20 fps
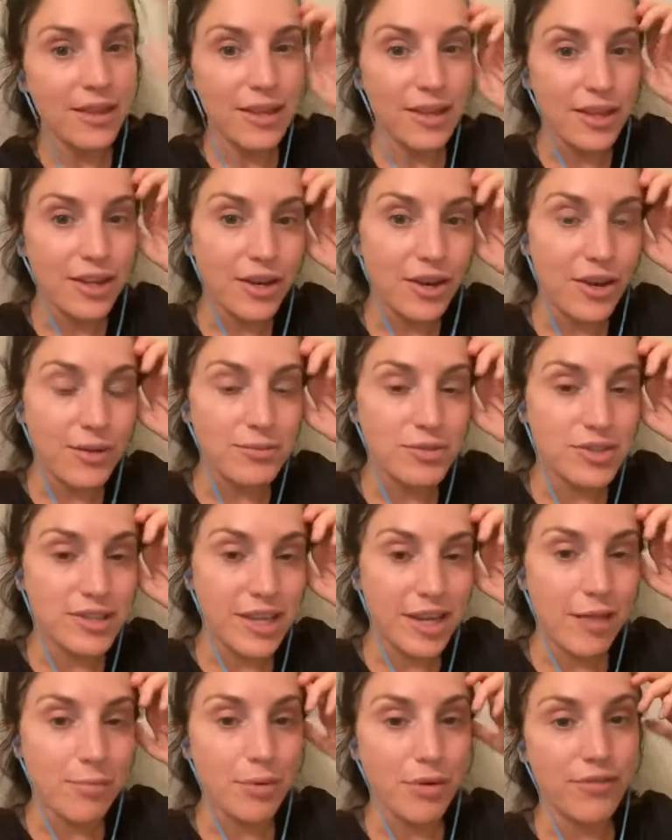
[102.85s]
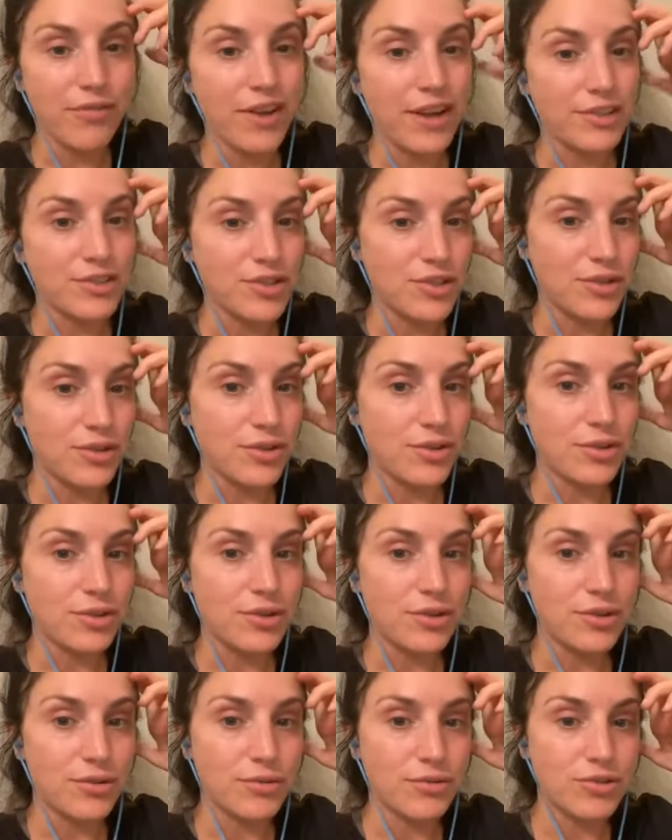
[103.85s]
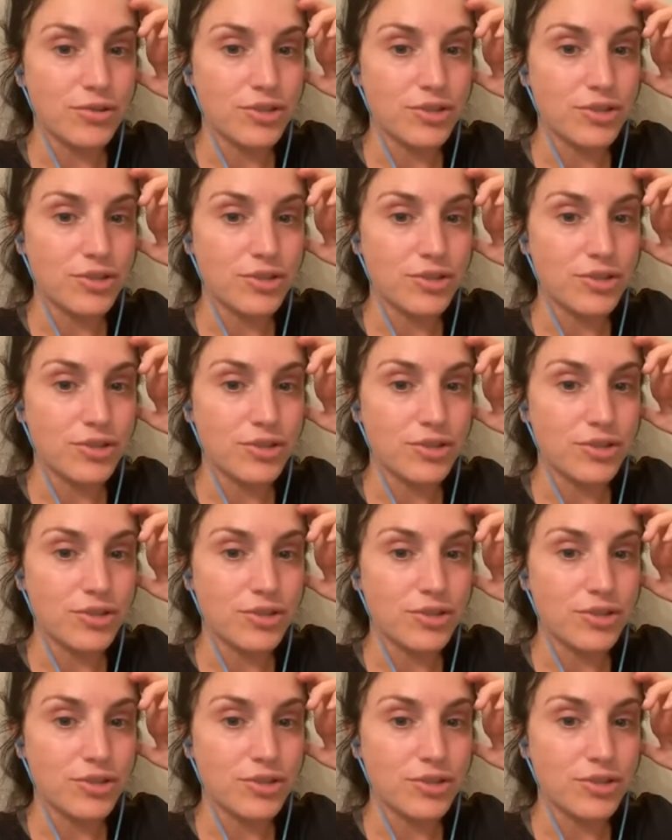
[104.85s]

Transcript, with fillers: you know, I'm just like a professional